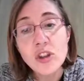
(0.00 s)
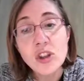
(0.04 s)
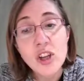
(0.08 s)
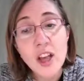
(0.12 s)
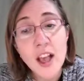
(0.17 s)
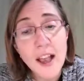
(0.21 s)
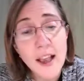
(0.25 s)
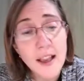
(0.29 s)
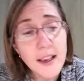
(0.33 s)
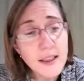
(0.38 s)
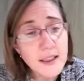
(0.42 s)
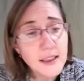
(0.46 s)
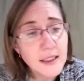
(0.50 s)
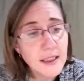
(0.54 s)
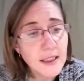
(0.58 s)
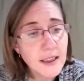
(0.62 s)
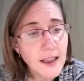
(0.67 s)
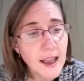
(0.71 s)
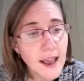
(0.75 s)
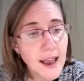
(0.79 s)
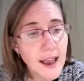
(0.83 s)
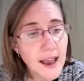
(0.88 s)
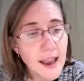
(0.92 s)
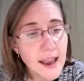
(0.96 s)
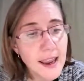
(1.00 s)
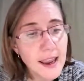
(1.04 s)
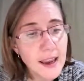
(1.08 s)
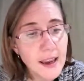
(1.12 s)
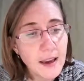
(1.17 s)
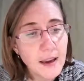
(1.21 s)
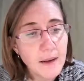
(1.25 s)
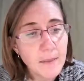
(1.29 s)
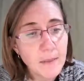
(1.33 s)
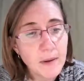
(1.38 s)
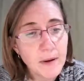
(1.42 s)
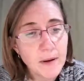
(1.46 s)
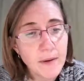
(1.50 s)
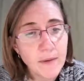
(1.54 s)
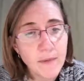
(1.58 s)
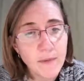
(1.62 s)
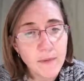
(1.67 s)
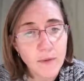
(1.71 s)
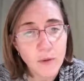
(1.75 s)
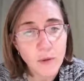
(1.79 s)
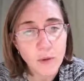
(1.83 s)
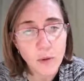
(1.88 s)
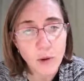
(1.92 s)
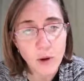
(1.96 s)
Just like
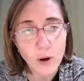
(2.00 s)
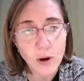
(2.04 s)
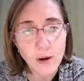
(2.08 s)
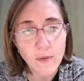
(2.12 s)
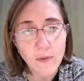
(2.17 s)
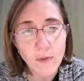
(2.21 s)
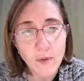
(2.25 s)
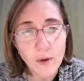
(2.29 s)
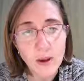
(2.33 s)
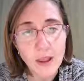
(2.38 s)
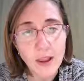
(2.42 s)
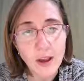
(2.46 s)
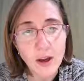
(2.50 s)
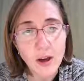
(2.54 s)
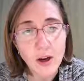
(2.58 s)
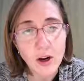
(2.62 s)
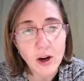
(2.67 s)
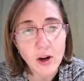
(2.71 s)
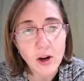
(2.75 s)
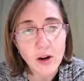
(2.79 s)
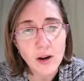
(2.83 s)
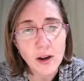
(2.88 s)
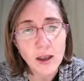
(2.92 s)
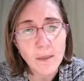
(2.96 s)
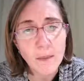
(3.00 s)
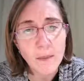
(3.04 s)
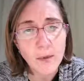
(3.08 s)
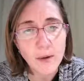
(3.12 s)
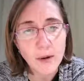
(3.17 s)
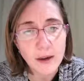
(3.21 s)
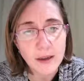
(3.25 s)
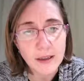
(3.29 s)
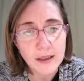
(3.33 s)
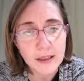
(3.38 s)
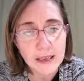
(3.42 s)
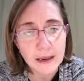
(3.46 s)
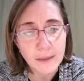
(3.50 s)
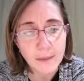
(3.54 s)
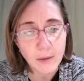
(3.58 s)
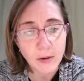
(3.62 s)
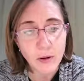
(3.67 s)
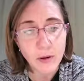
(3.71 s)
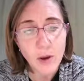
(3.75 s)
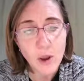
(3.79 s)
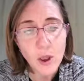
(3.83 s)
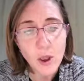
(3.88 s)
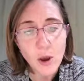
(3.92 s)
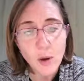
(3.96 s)
before, if we look at our number
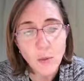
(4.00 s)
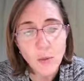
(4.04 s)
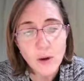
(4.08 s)
example,